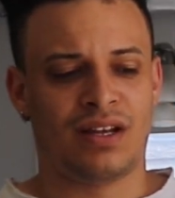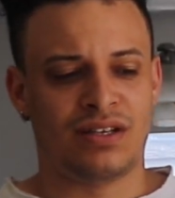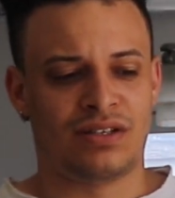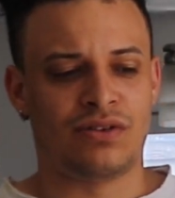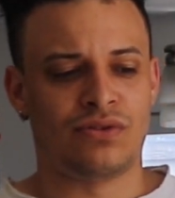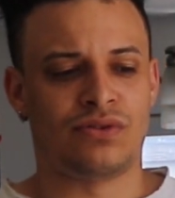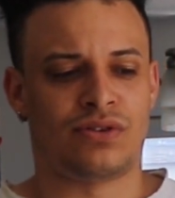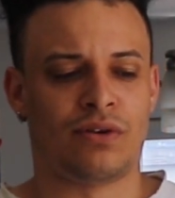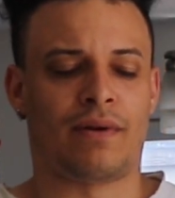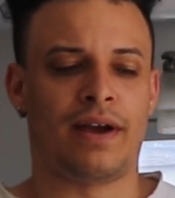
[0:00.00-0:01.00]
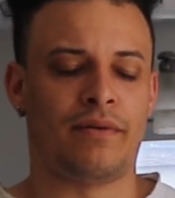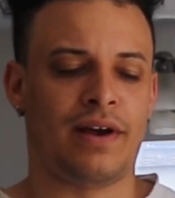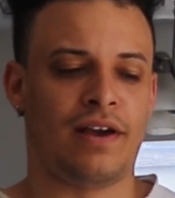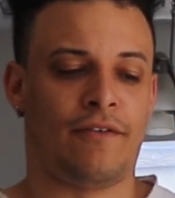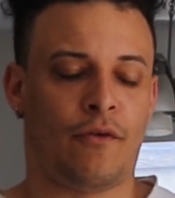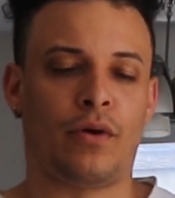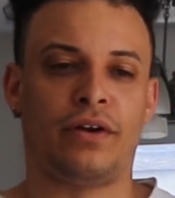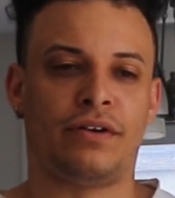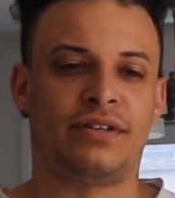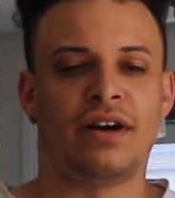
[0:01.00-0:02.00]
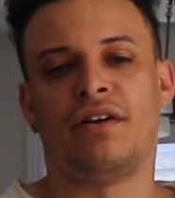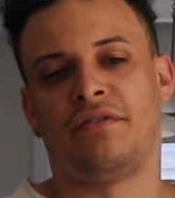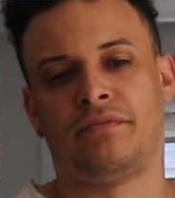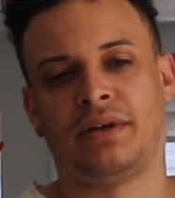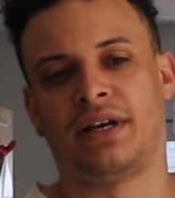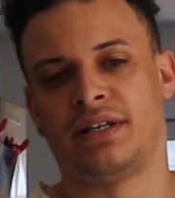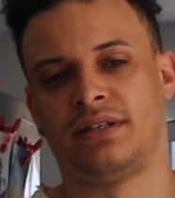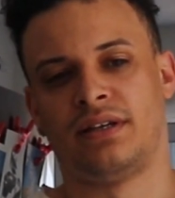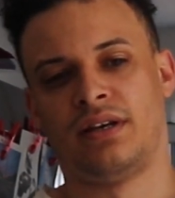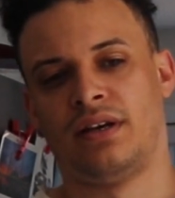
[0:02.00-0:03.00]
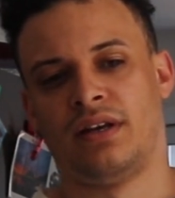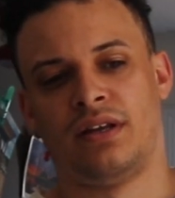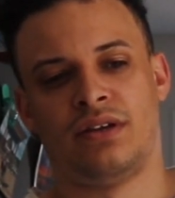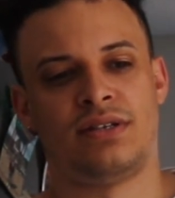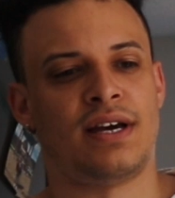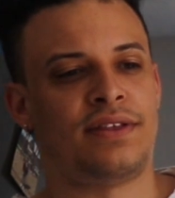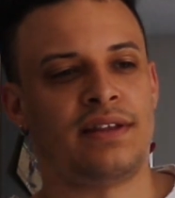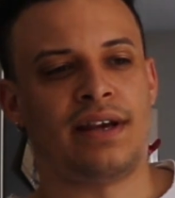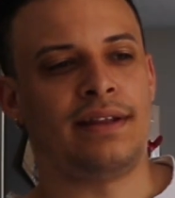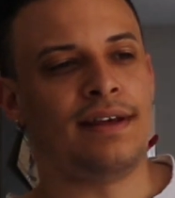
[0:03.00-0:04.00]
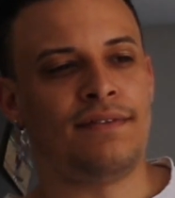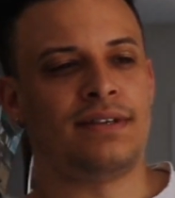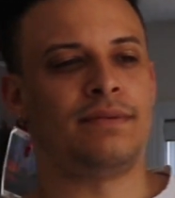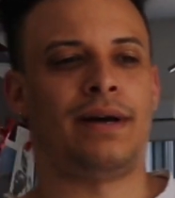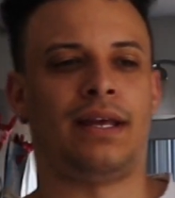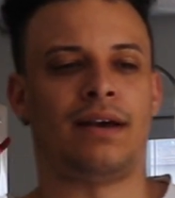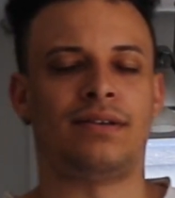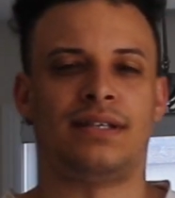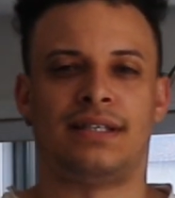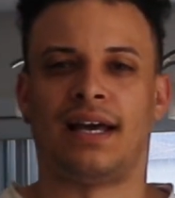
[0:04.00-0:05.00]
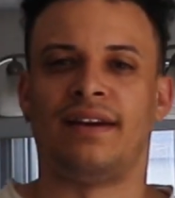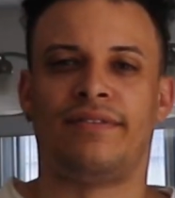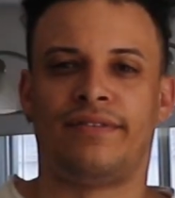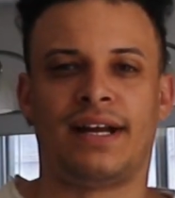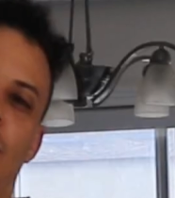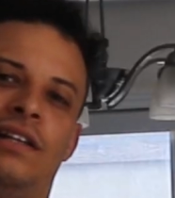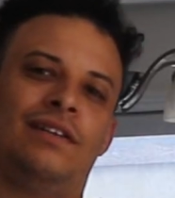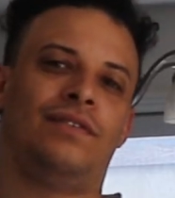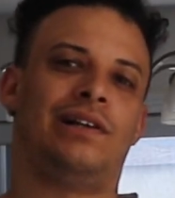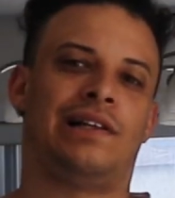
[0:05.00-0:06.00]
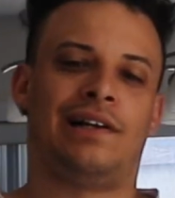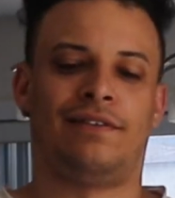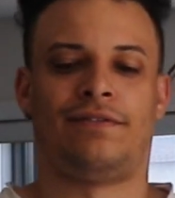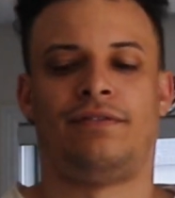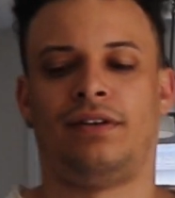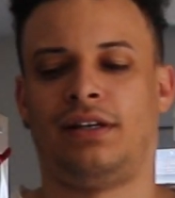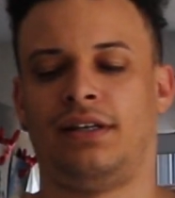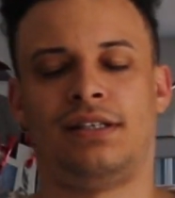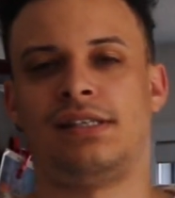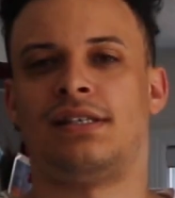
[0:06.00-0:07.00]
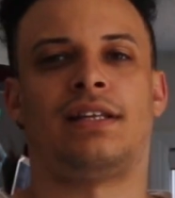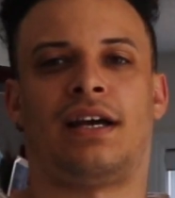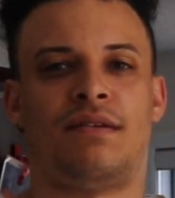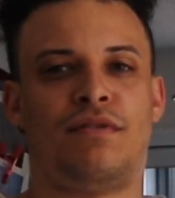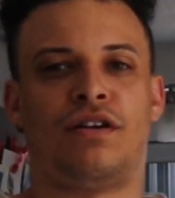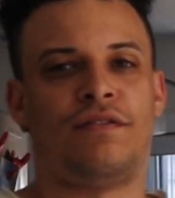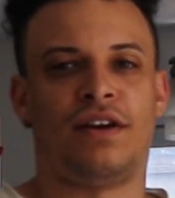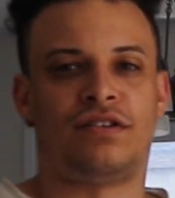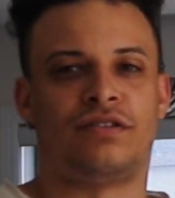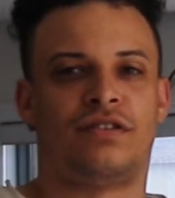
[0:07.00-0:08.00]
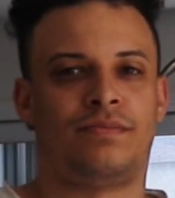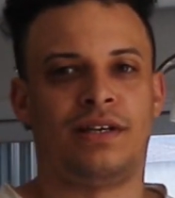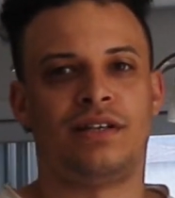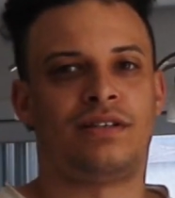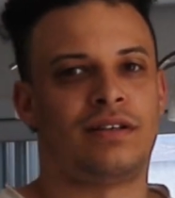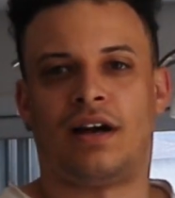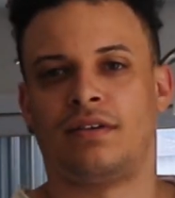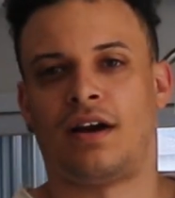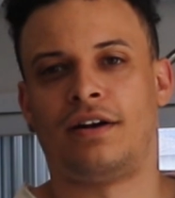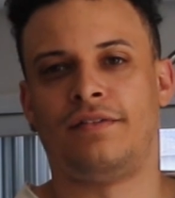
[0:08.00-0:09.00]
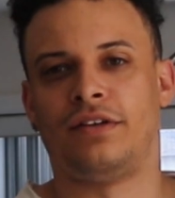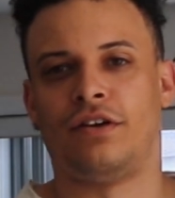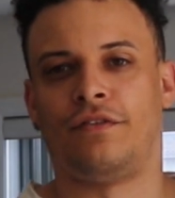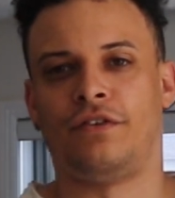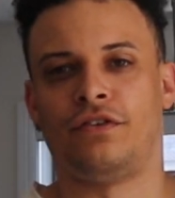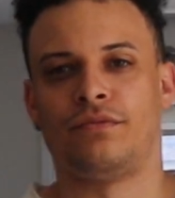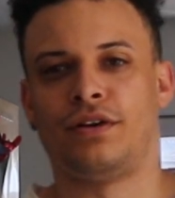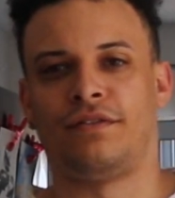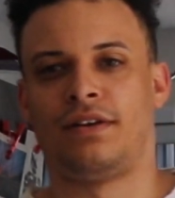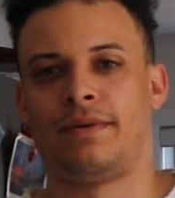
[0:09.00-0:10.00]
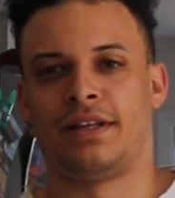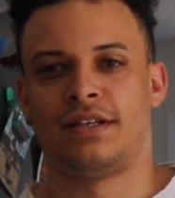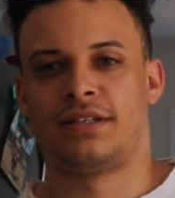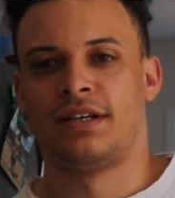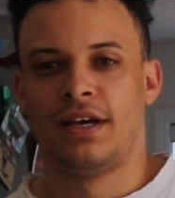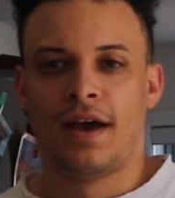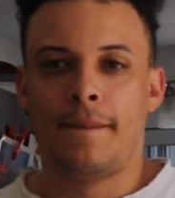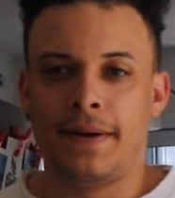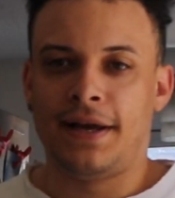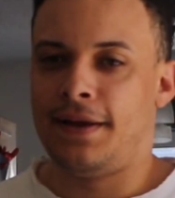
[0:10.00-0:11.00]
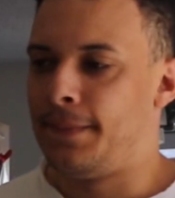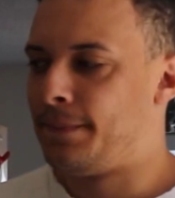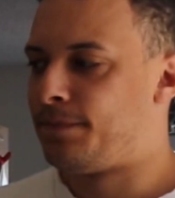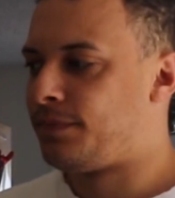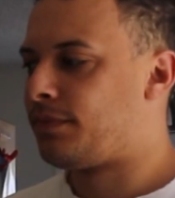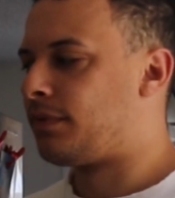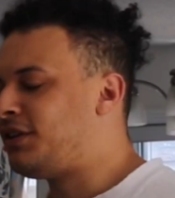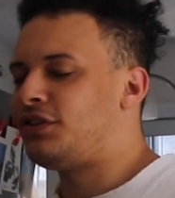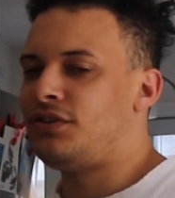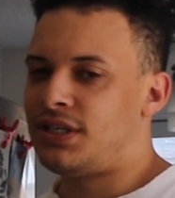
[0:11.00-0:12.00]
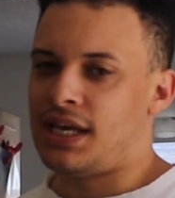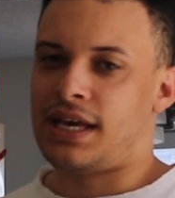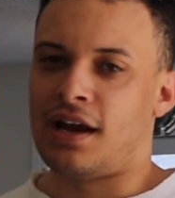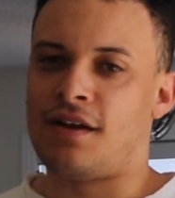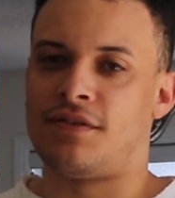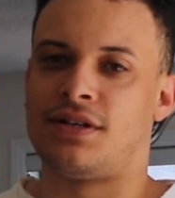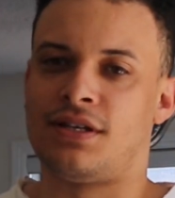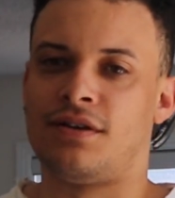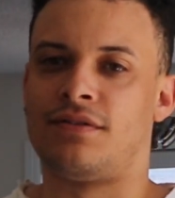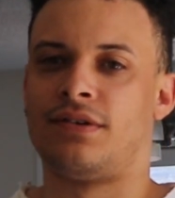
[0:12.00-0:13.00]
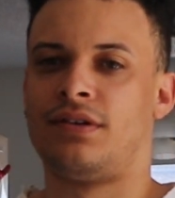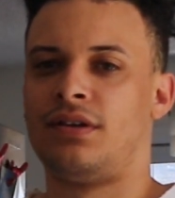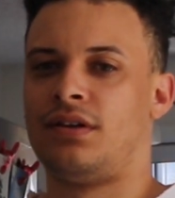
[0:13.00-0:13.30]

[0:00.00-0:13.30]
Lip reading: used the right way for yourself, because there's nothing like living somebody else's life. You gotta live your life. And this isn't like a motivational speech. I don't even know if you're motivated by this, but make sure you take care of yourself.